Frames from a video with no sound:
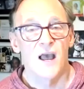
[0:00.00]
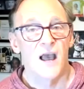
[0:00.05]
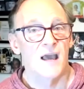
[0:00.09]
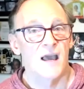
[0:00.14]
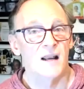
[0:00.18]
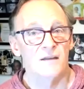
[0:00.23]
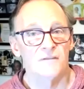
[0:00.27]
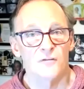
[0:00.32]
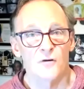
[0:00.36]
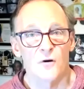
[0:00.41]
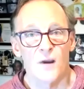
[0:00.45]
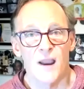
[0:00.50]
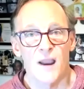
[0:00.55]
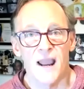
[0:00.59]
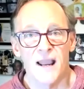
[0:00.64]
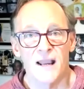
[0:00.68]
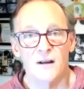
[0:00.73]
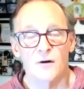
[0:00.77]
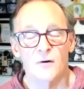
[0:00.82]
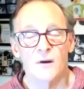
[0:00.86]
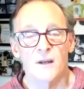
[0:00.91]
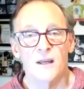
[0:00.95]
And if you're
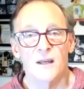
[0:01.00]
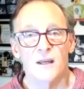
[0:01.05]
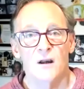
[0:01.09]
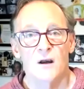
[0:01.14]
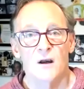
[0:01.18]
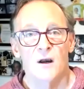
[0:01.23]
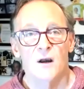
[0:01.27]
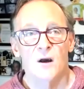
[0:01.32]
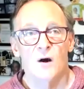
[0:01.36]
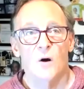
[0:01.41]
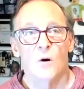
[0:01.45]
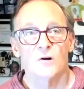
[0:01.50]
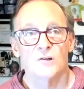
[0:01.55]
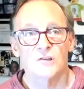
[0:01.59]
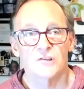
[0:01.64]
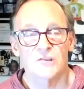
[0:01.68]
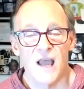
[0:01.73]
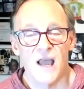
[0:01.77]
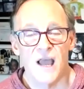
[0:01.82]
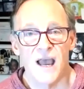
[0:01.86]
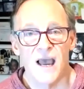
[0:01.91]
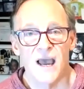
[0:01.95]
angry or
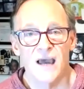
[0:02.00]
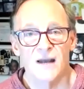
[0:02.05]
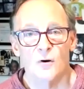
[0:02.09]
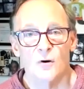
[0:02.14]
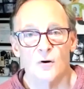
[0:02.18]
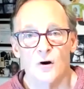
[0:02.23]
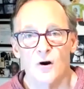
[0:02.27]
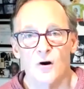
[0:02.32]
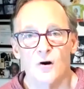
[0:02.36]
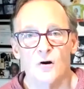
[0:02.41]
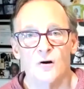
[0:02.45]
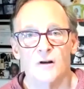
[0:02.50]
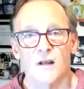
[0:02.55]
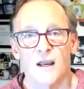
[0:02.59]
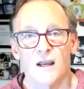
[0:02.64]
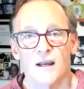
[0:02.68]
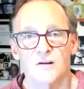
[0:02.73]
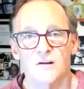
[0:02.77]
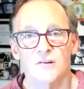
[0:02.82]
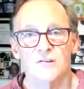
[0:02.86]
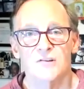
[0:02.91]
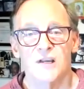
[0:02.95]
sad or hurt, I
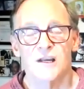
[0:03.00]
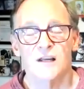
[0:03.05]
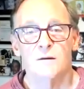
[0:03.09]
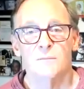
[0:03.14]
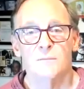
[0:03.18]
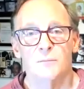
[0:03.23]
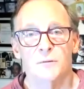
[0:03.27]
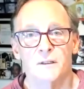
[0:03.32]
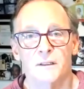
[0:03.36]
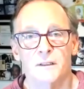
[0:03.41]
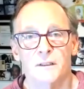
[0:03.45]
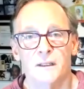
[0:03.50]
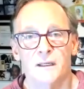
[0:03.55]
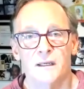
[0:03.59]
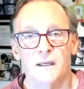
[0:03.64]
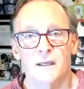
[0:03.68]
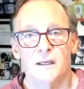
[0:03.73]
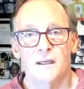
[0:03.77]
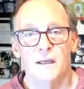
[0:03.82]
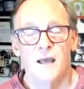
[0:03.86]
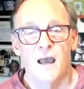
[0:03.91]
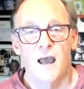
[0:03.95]
understand
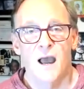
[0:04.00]
completely.